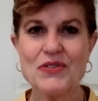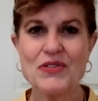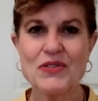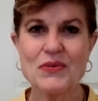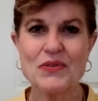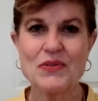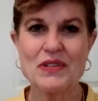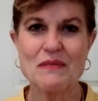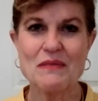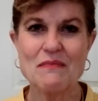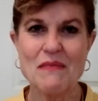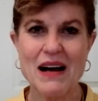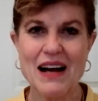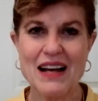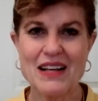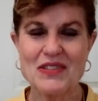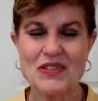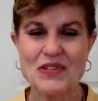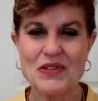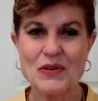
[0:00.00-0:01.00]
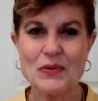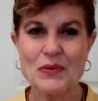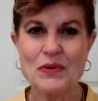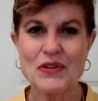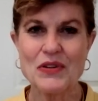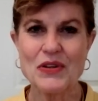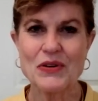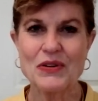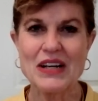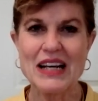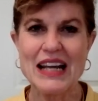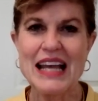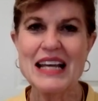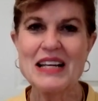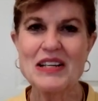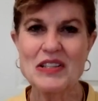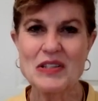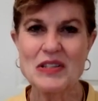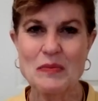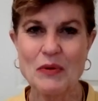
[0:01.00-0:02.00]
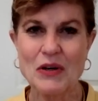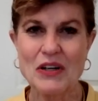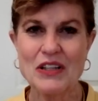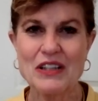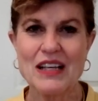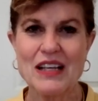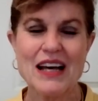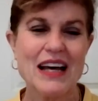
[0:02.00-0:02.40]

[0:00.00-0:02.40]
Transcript: Susan Meissner, with her latest book,